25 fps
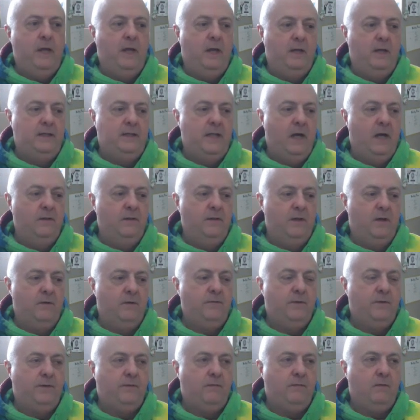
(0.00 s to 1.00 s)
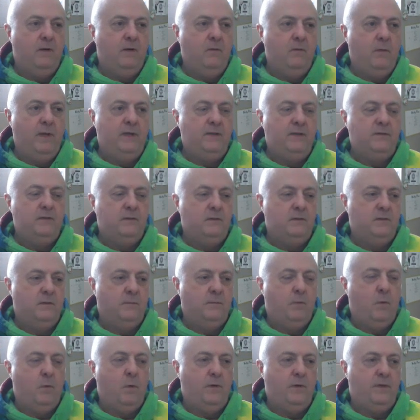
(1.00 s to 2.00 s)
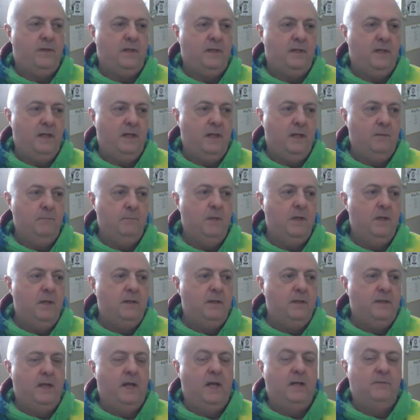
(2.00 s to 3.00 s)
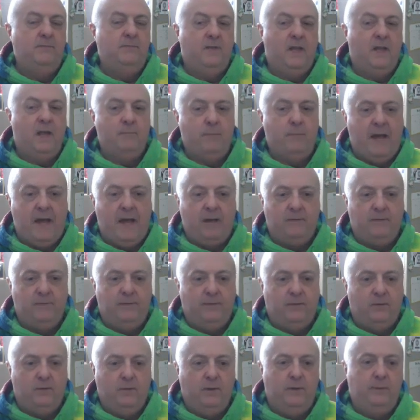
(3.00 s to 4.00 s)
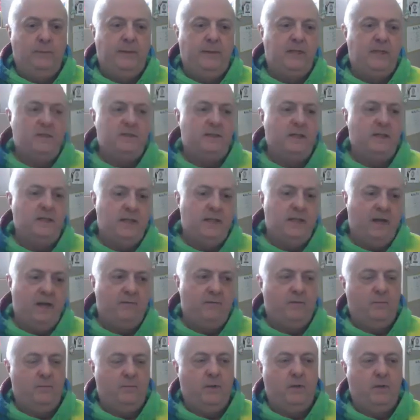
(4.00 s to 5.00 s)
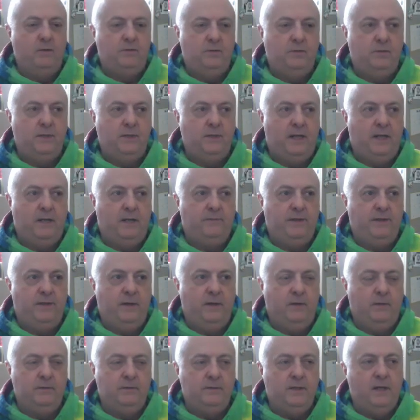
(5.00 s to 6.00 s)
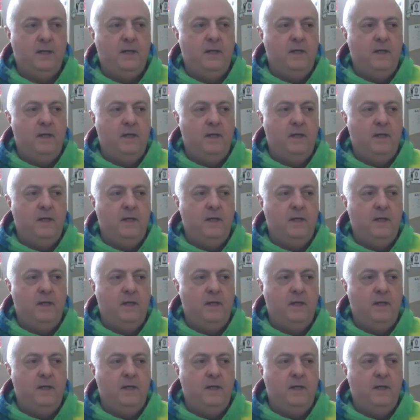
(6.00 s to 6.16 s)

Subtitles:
down there for 3 weeks to support the team. Then I'd fly back for 3 weeks. Did that for about 2.5 years.